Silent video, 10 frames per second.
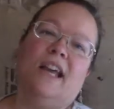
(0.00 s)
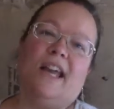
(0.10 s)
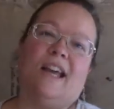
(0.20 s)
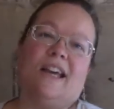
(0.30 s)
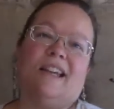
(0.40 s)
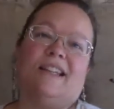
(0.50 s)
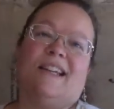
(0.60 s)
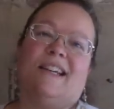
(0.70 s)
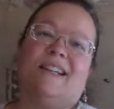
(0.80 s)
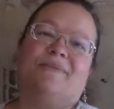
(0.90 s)
and
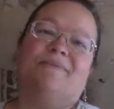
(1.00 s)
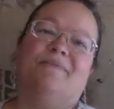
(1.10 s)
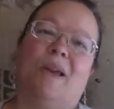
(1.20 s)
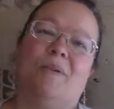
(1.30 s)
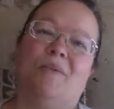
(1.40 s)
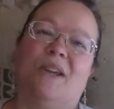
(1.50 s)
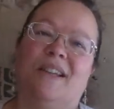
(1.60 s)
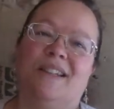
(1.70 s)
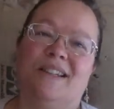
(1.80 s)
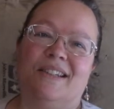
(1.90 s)
maybe we
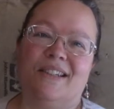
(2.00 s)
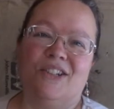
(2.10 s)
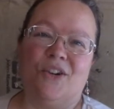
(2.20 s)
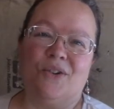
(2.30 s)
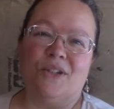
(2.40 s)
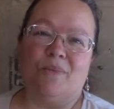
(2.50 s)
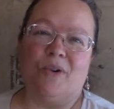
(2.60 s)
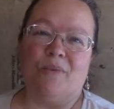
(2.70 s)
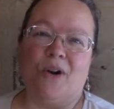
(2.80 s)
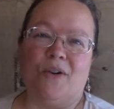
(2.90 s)
can show some more
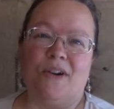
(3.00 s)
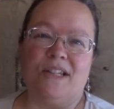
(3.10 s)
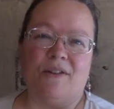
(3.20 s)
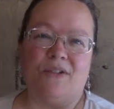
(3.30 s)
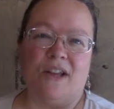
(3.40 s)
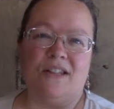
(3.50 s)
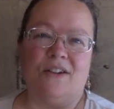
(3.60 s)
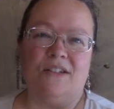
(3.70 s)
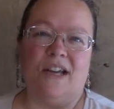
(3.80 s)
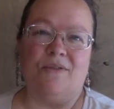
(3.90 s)
progress after that's all done.